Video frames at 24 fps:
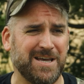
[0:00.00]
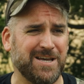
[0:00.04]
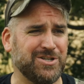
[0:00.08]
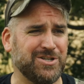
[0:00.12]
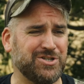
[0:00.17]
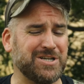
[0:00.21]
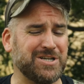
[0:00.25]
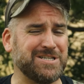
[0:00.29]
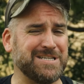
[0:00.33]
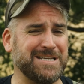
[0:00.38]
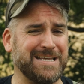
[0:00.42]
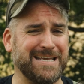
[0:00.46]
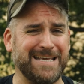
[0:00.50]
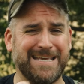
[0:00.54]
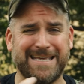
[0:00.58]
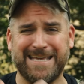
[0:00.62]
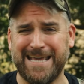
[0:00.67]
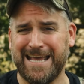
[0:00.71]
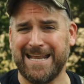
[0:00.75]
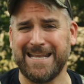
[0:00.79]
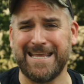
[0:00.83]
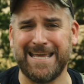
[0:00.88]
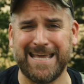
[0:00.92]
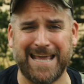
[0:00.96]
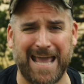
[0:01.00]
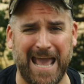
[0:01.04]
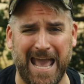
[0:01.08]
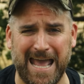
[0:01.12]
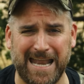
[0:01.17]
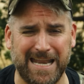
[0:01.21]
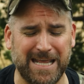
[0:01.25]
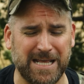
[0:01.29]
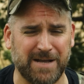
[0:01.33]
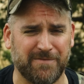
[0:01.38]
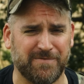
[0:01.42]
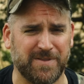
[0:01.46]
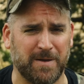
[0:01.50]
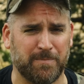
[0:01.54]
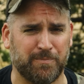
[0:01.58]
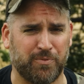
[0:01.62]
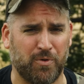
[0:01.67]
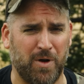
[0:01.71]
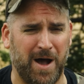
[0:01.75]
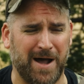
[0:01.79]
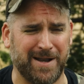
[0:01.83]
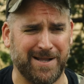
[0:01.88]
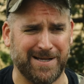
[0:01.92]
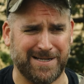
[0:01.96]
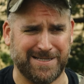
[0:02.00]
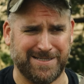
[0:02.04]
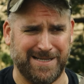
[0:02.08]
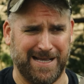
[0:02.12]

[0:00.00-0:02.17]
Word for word: just getting any of the products,